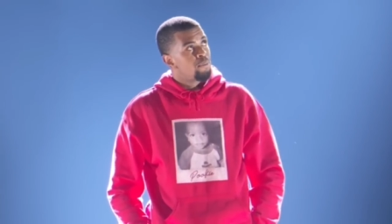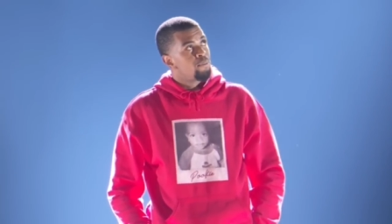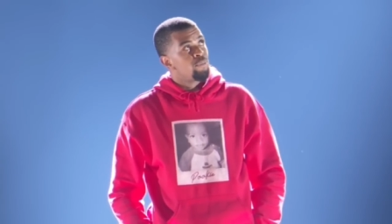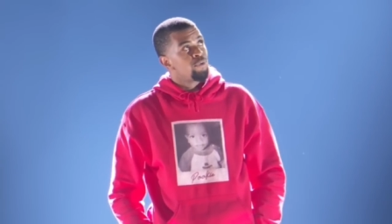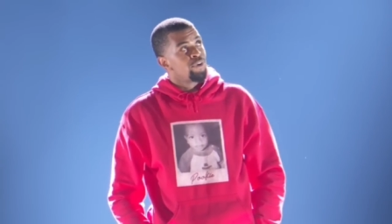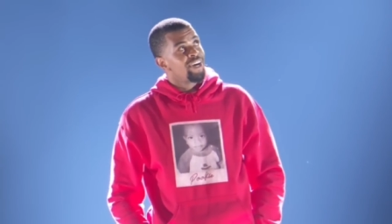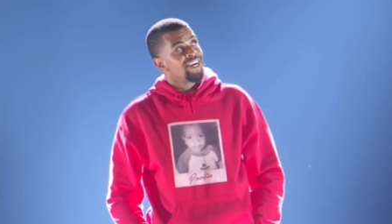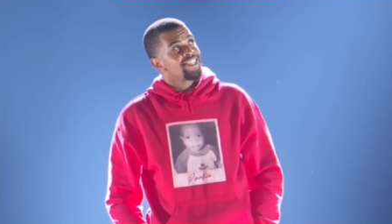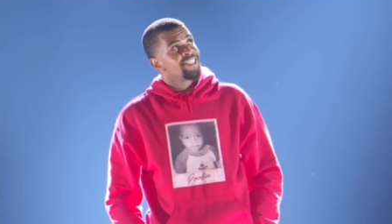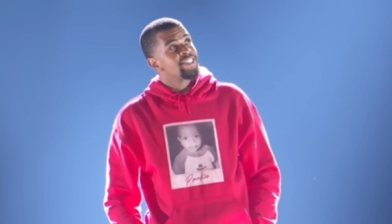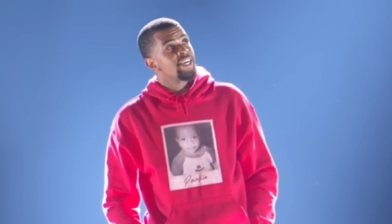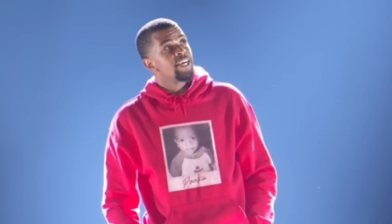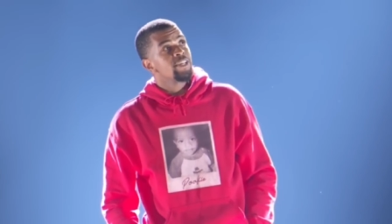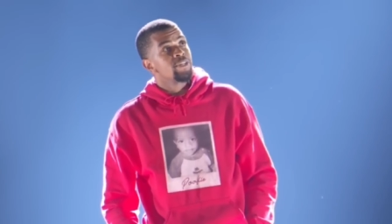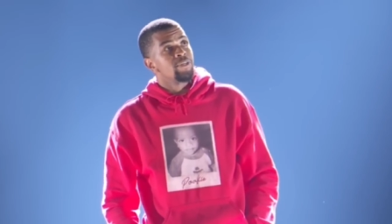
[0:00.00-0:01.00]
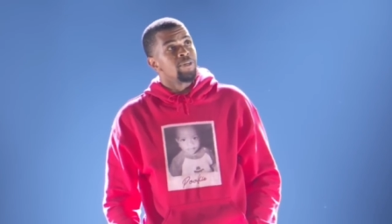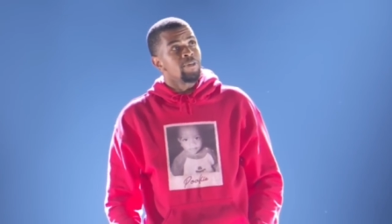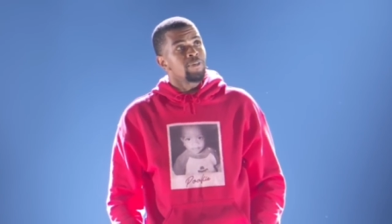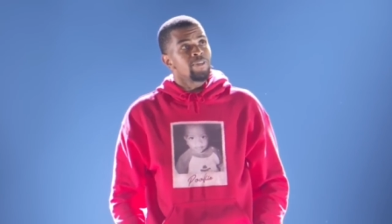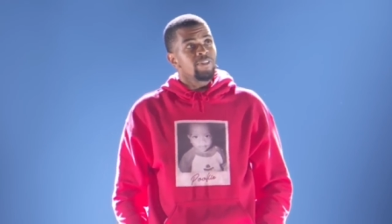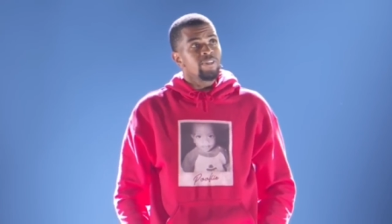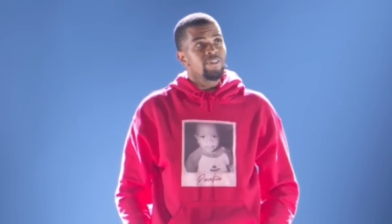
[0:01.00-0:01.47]
Breonna Taylor,
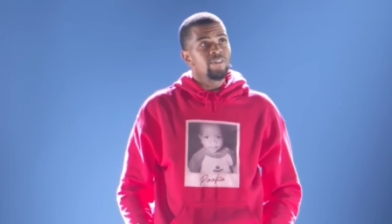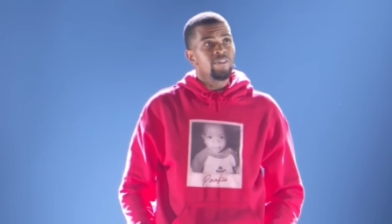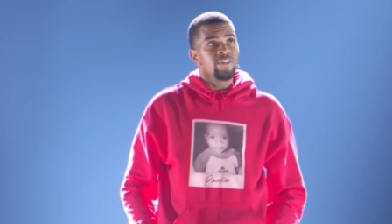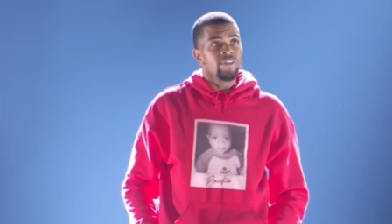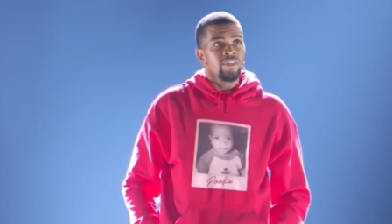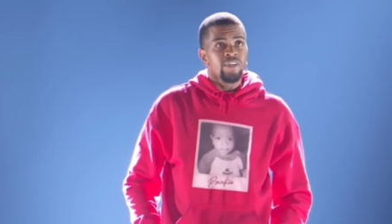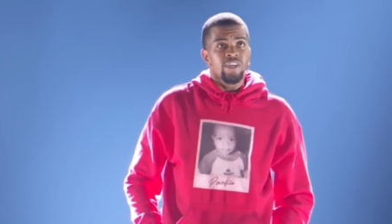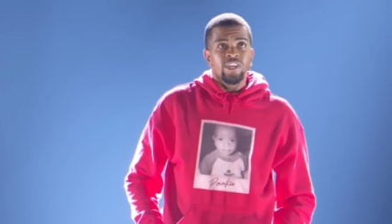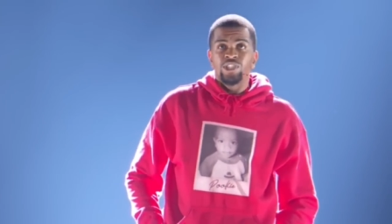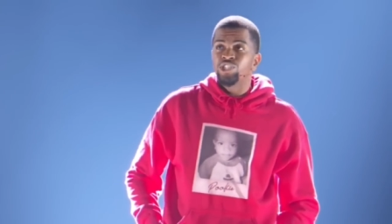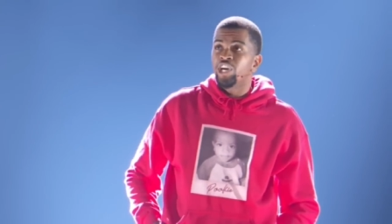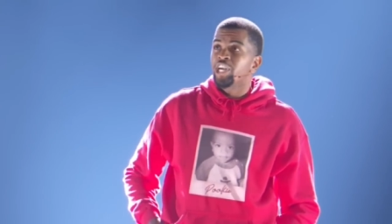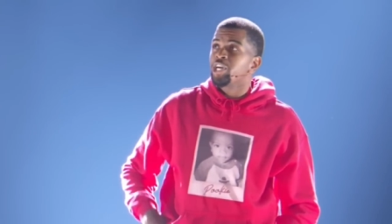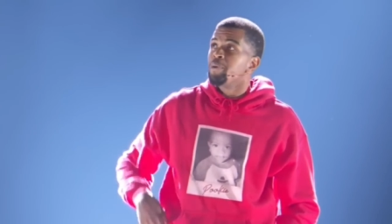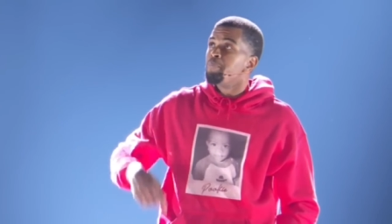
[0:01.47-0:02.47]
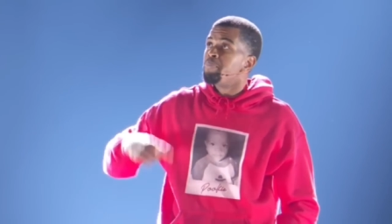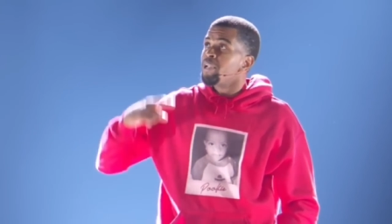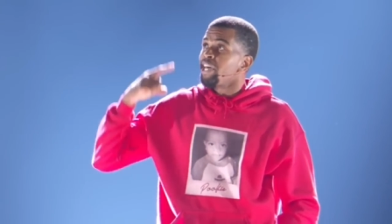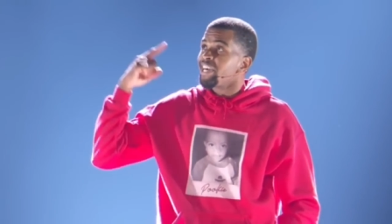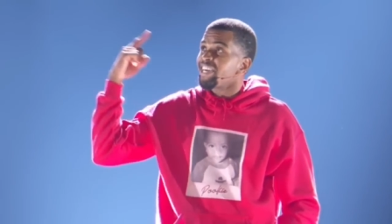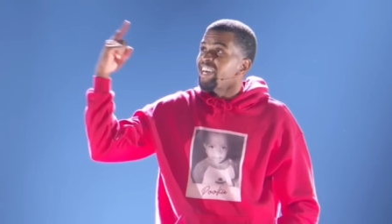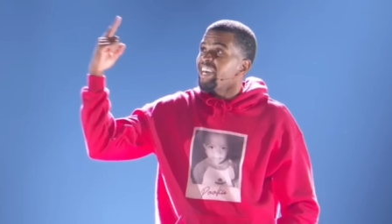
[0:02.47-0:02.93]
Jacob
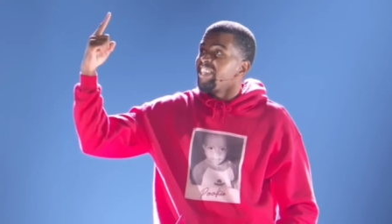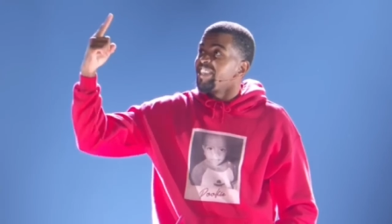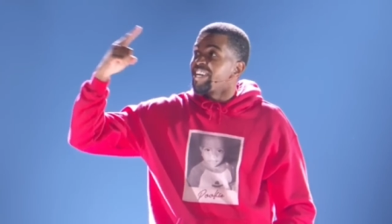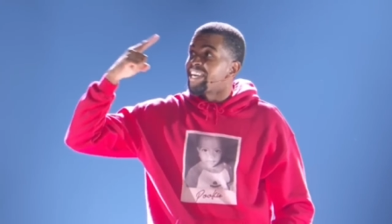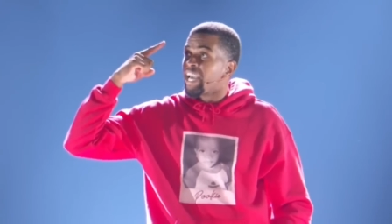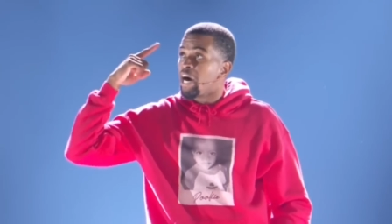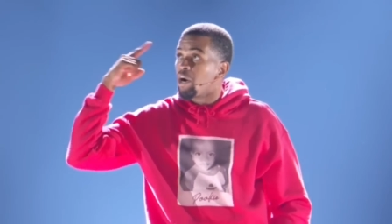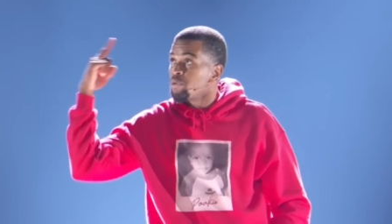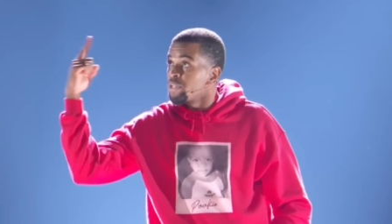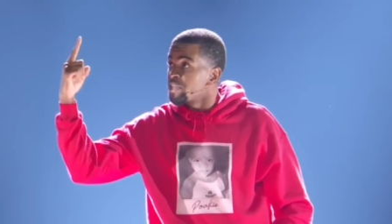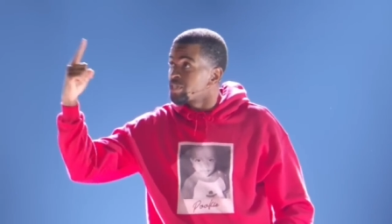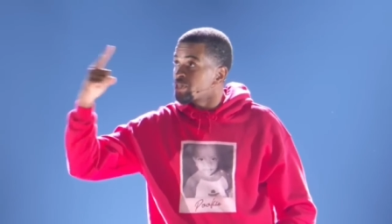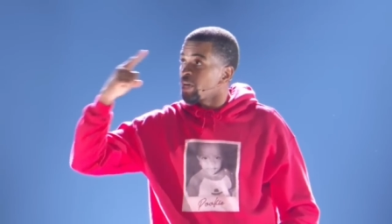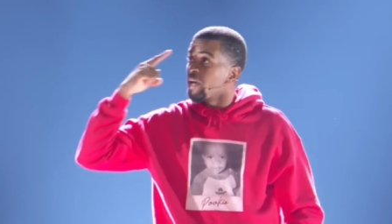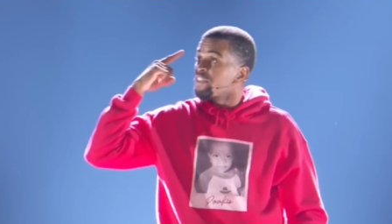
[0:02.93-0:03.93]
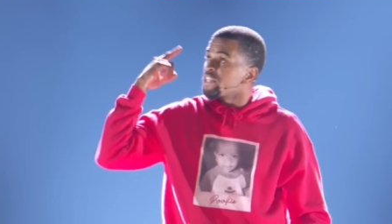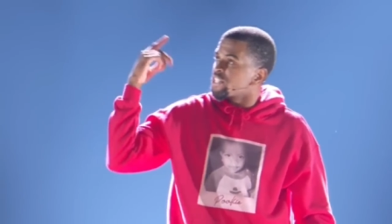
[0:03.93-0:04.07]
Blake, and the countless others.